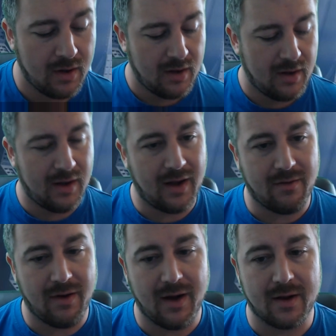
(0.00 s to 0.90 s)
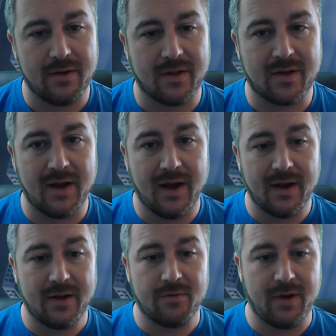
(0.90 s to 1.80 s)
I like this guy and
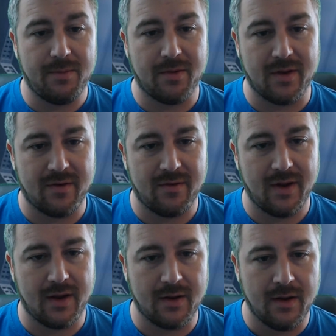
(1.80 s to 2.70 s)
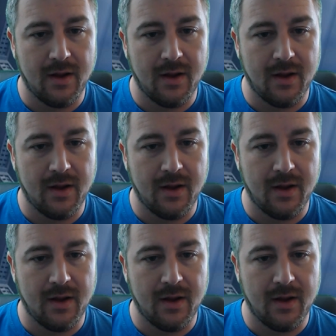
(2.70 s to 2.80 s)
his repositioning.